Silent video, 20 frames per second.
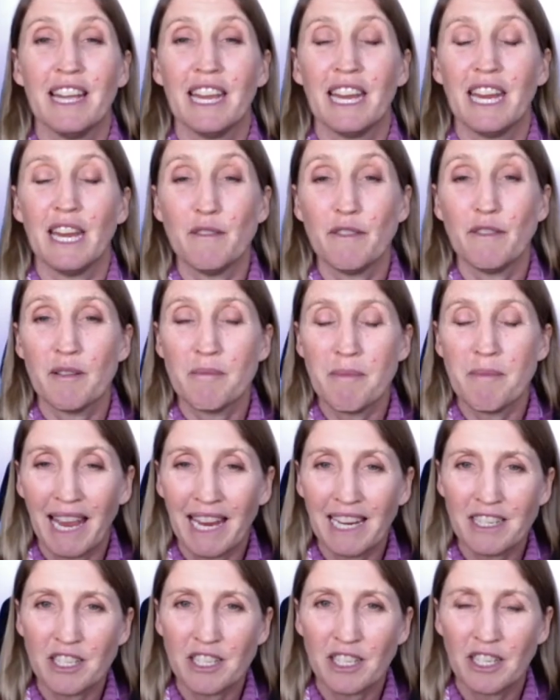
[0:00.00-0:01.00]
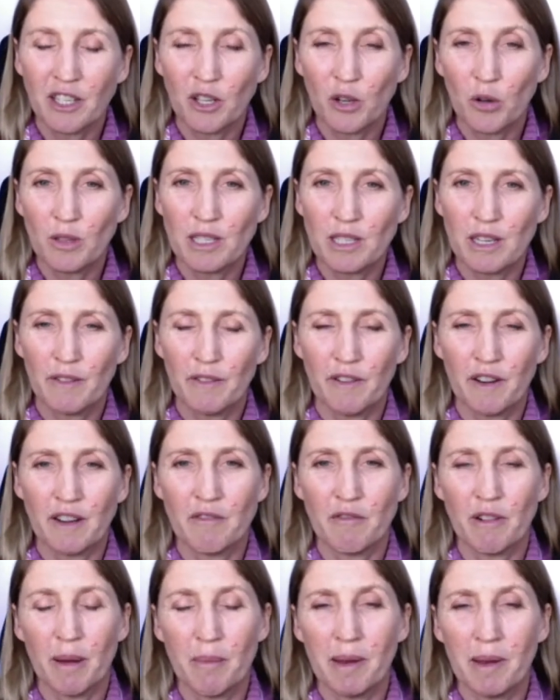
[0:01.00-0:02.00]
information and all the different
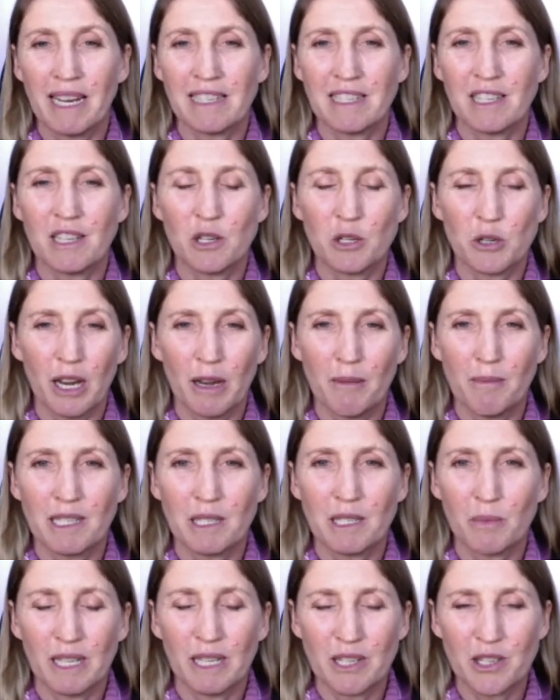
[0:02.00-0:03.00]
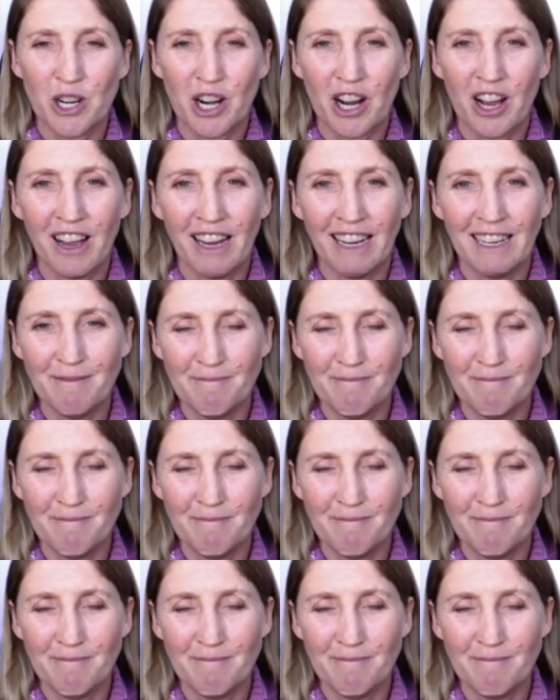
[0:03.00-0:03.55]
remedies and treatments we'd tried.